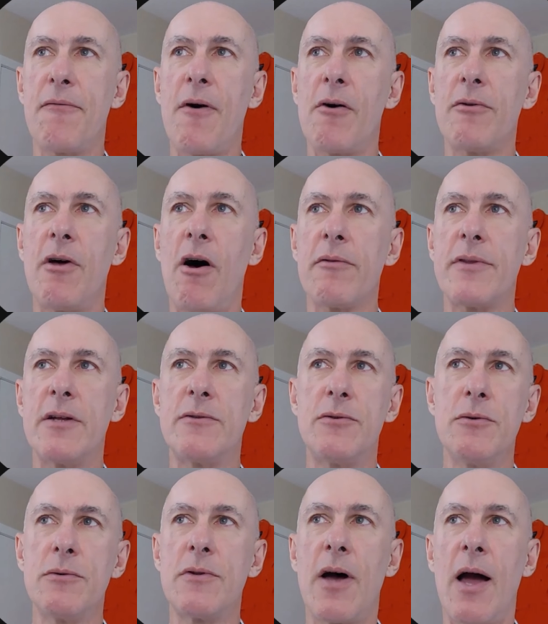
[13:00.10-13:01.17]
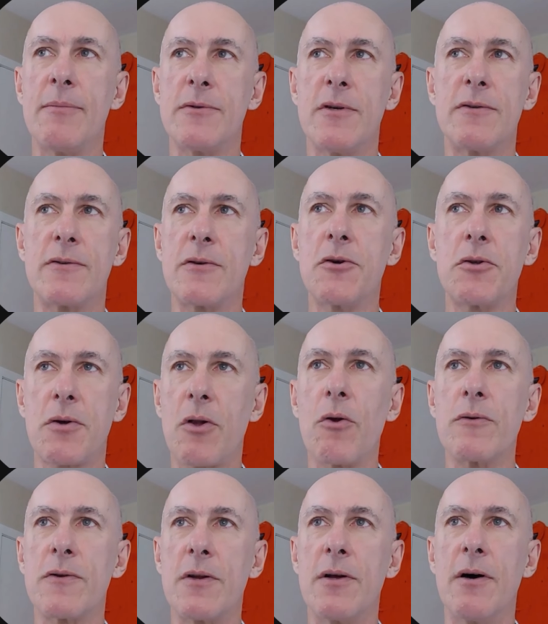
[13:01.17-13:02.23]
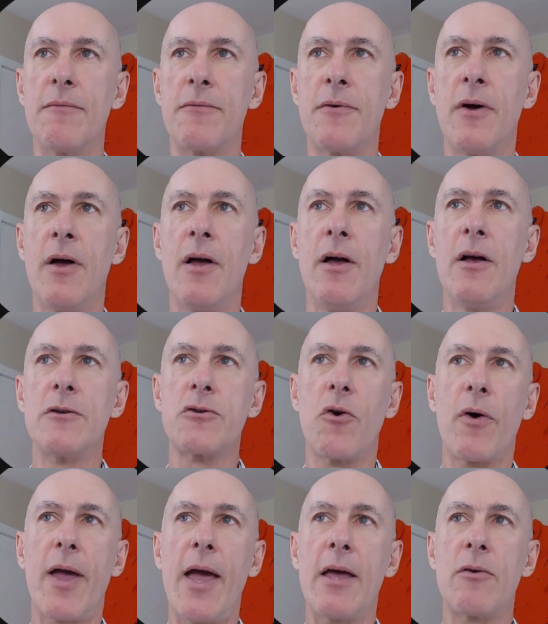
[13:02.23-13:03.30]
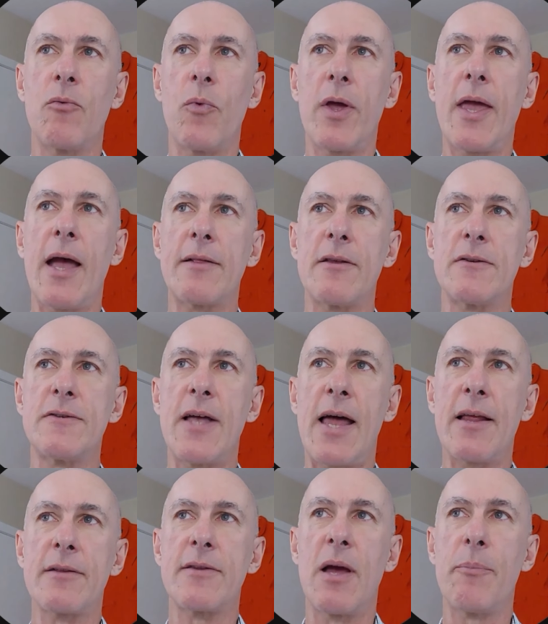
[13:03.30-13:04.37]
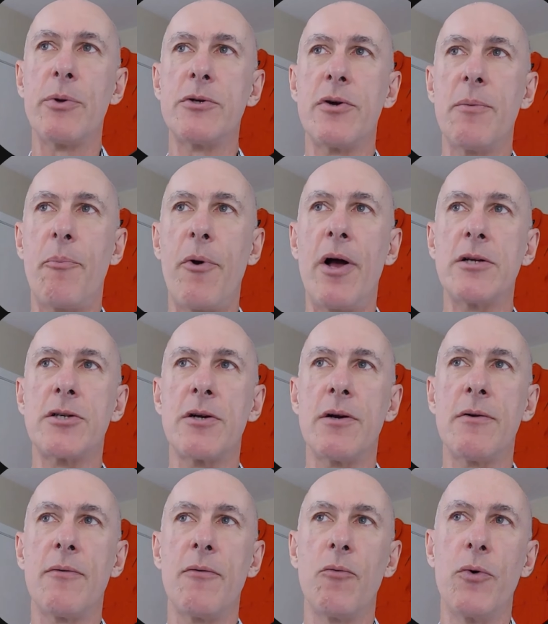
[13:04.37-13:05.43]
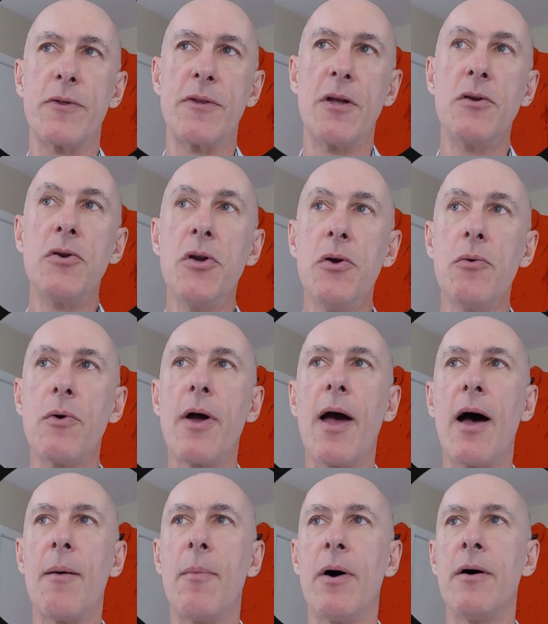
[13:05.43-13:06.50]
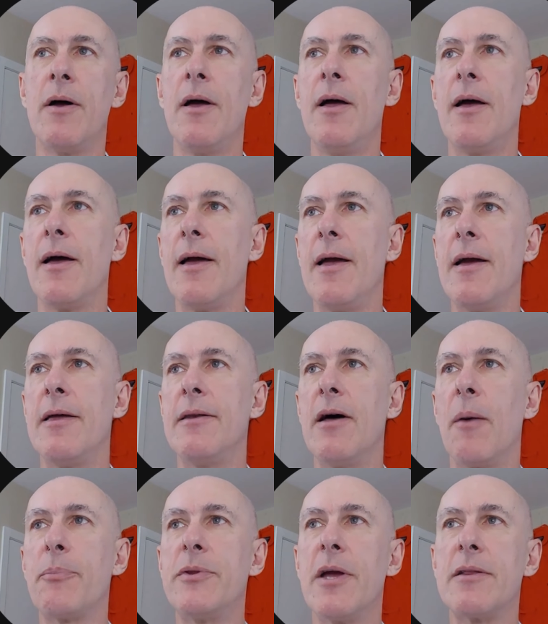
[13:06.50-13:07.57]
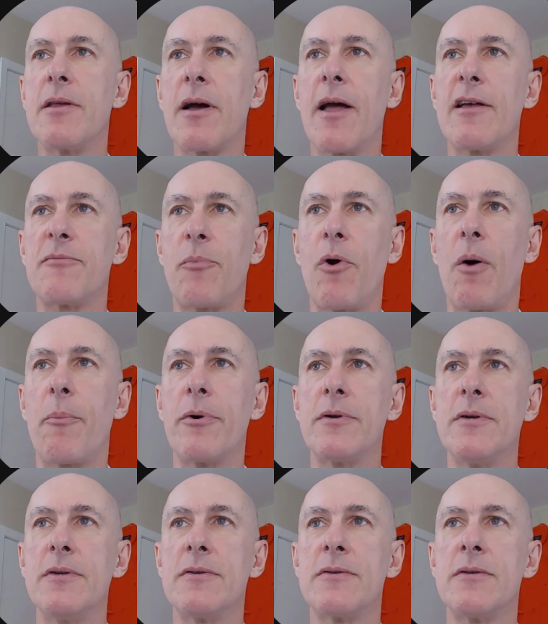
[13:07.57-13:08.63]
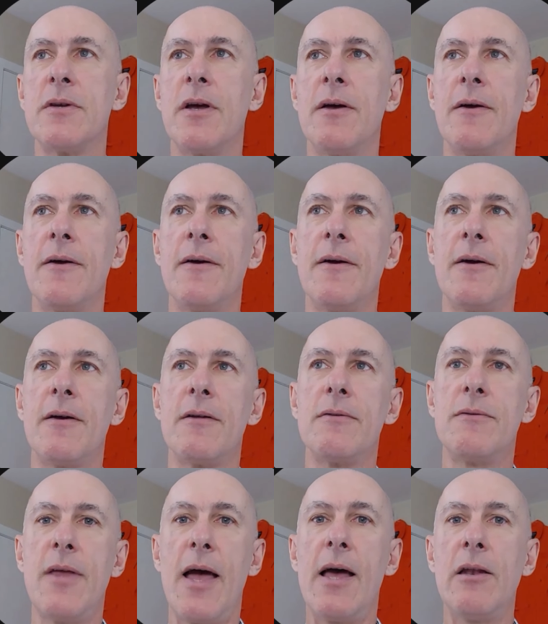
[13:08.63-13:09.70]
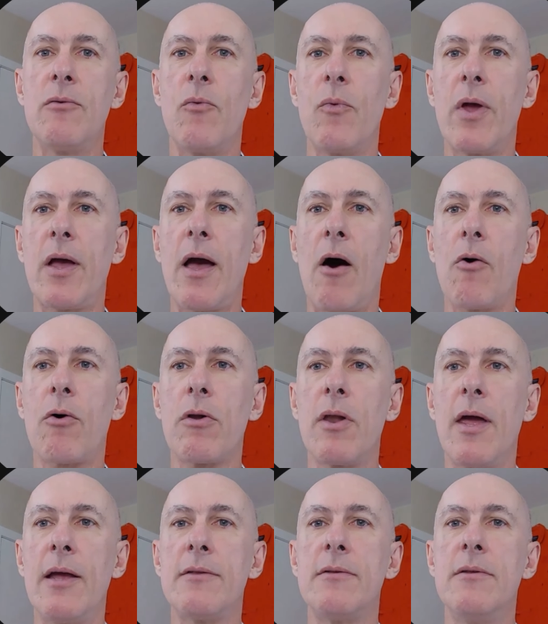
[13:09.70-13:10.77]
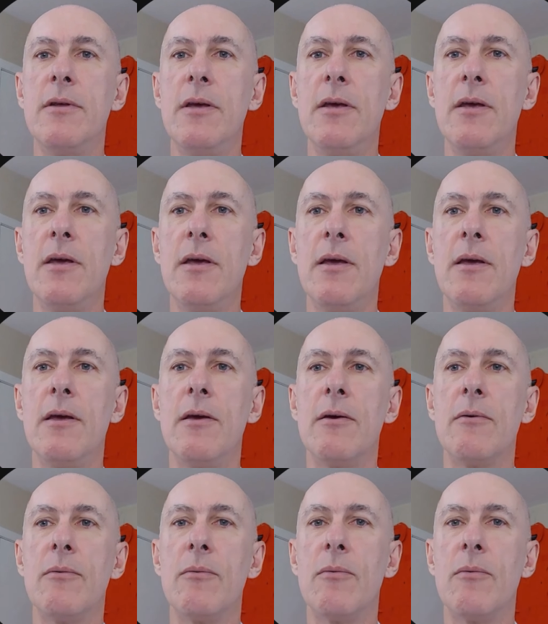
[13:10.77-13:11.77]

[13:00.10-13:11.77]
found out that 2 times is close enough. So again, we get the static temperature and pressure with the new gamma and update the gas properties. Then we calculate the